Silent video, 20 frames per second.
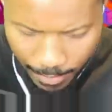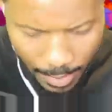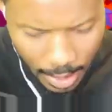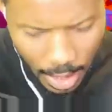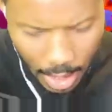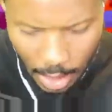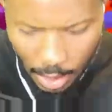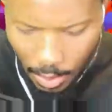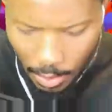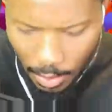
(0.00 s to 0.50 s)

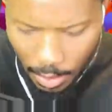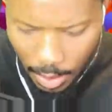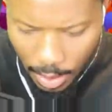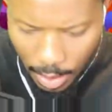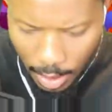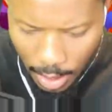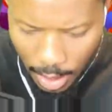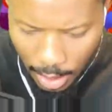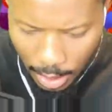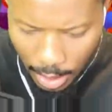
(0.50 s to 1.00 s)
No.
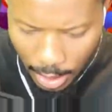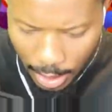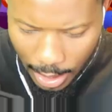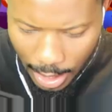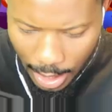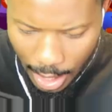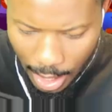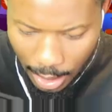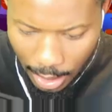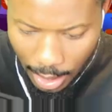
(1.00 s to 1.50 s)

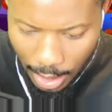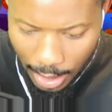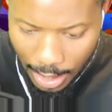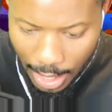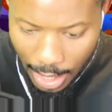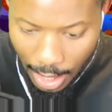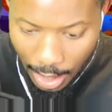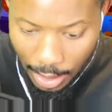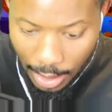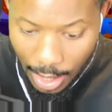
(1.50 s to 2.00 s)
Unlucky,
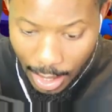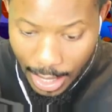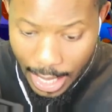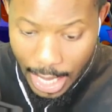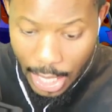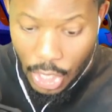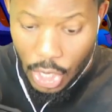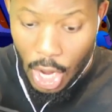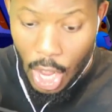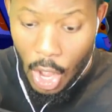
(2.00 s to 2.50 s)
unlucky,
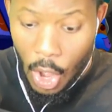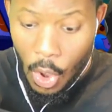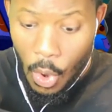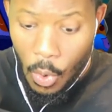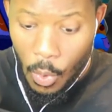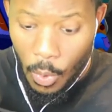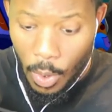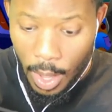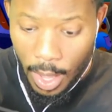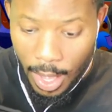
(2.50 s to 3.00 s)
unlucky.
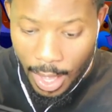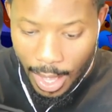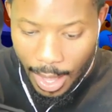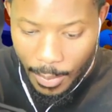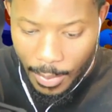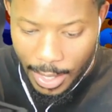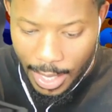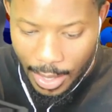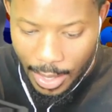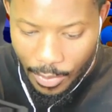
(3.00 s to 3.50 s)
No!
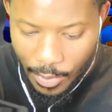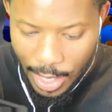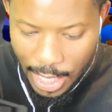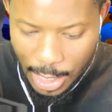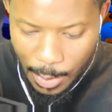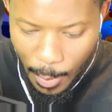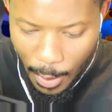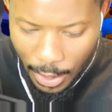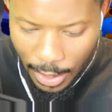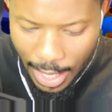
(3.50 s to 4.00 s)
And we didn't
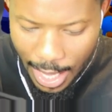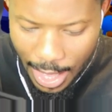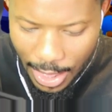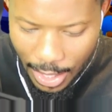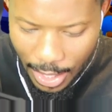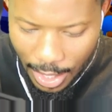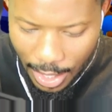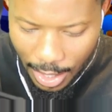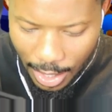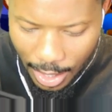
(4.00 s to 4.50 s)
respawn
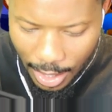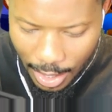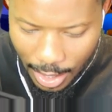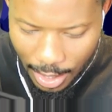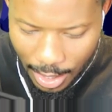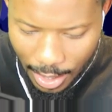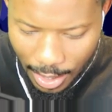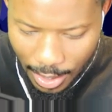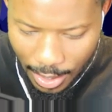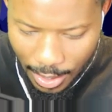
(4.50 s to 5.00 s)
either.
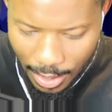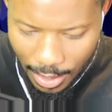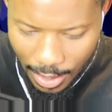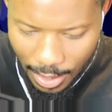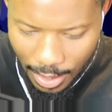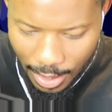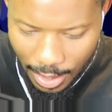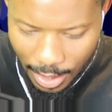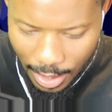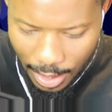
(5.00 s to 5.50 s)

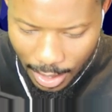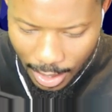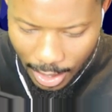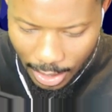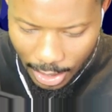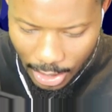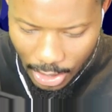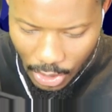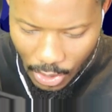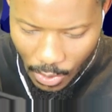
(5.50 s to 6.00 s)
They're
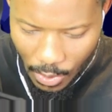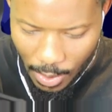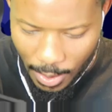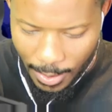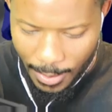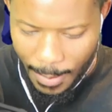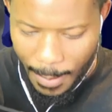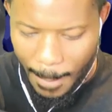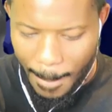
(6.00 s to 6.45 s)
gonna score.